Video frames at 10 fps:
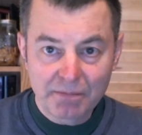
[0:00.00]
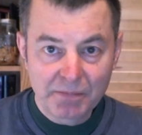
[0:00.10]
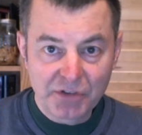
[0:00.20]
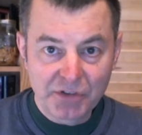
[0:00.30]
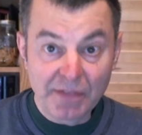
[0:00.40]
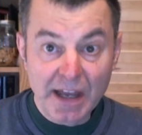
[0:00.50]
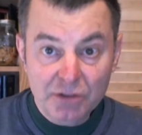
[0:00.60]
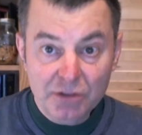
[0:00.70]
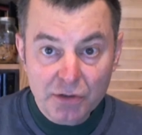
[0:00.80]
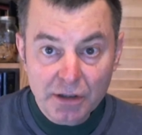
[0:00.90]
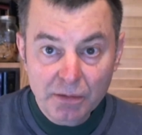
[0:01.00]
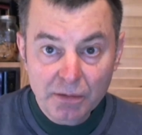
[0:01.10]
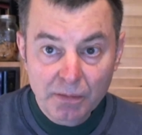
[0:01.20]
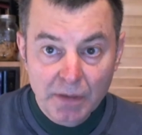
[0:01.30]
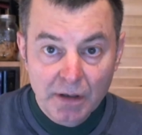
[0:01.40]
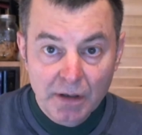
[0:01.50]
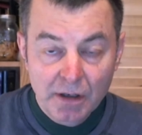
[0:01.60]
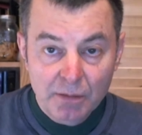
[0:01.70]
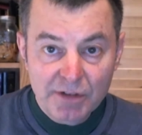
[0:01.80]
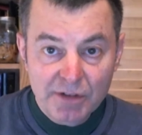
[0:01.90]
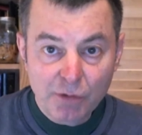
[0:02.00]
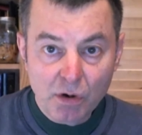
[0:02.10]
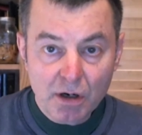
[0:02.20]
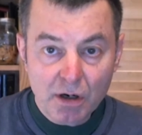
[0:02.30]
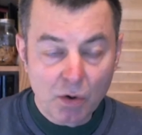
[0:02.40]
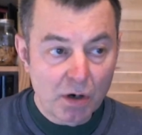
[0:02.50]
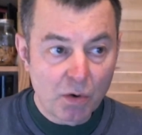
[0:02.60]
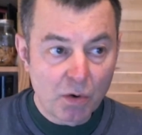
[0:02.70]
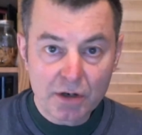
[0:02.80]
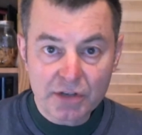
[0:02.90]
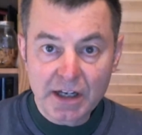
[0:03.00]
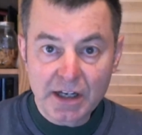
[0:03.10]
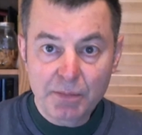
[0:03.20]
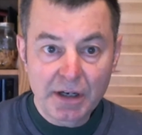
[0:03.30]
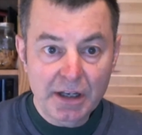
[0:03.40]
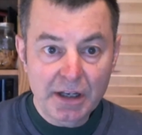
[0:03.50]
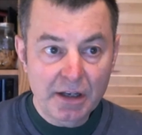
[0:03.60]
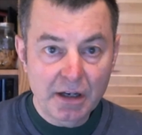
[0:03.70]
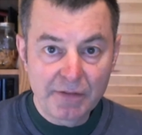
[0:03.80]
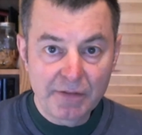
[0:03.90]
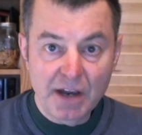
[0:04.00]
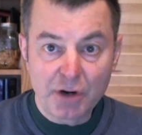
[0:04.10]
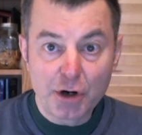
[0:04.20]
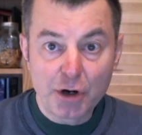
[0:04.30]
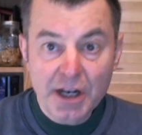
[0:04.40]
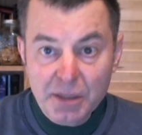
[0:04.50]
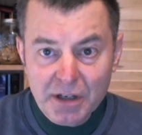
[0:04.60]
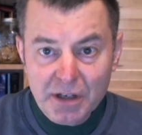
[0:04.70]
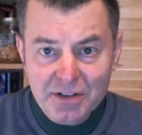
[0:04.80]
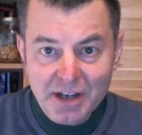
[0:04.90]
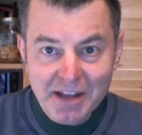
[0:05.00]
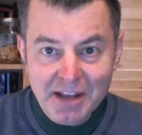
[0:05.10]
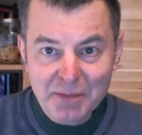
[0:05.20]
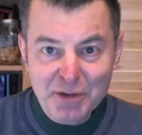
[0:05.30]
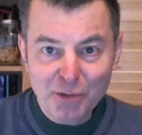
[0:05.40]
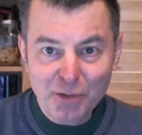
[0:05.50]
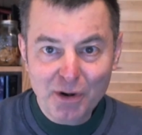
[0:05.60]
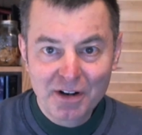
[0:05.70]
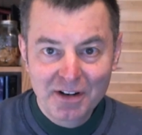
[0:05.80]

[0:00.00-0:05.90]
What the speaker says: said that to you before? Or has anybody, have you ever heard anybody say that before?